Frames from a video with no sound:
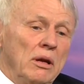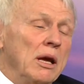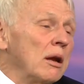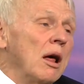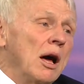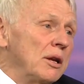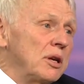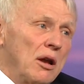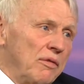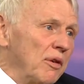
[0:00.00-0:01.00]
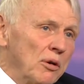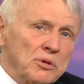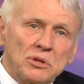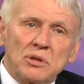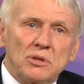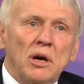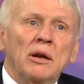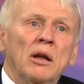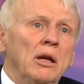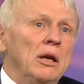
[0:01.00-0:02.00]
landline telephones,
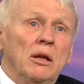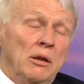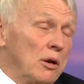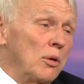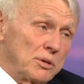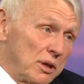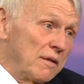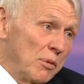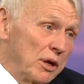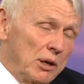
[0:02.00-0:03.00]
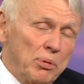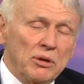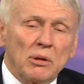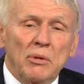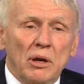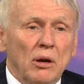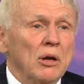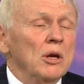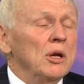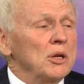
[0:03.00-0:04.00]
suddenly, and it costs a lot of money to put them
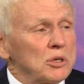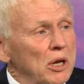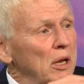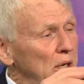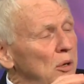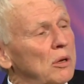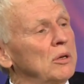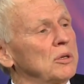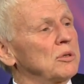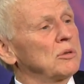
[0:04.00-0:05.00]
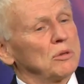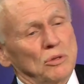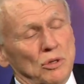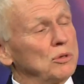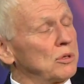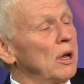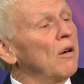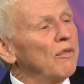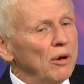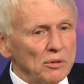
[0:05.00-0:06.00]
there, suddenly you can just use
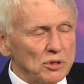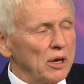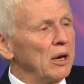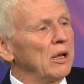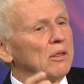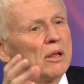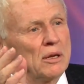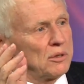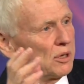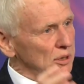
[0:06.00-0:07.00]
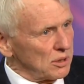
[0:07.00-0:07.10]
cell phones. Suddenly things